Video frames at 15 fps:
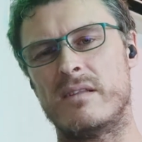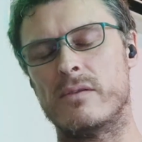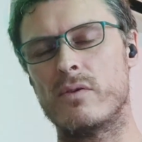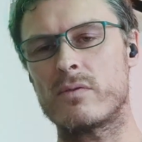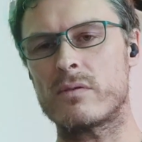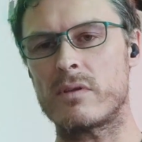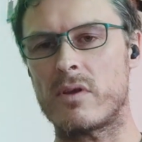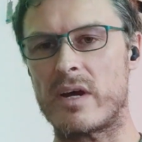
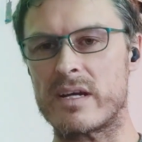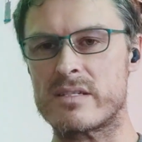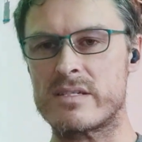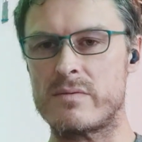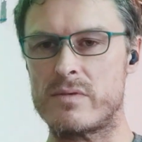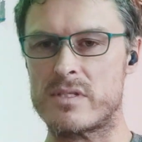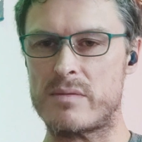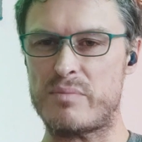looked like
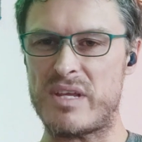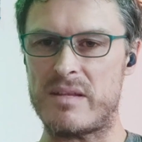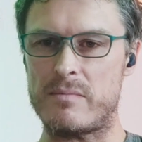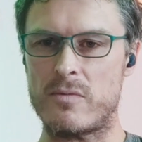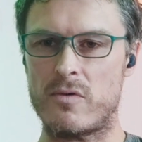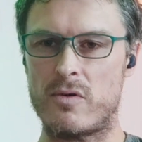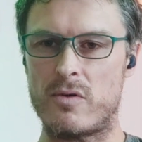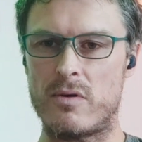she was a bit
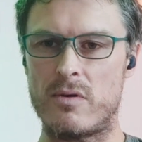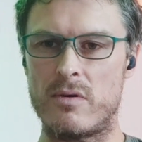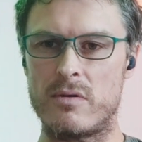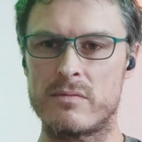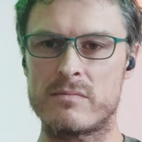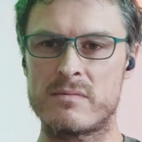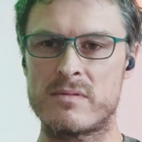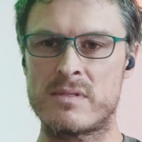
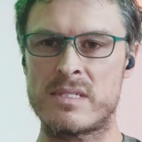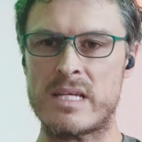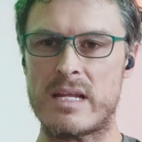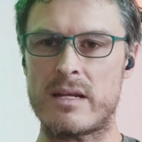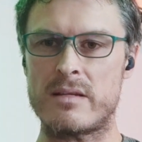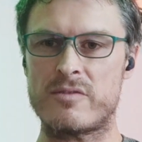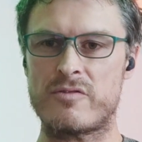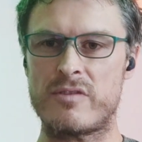more
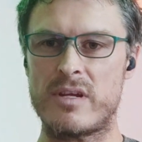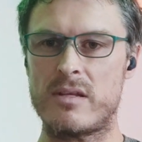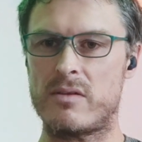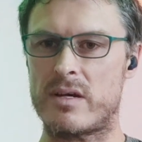sedentary,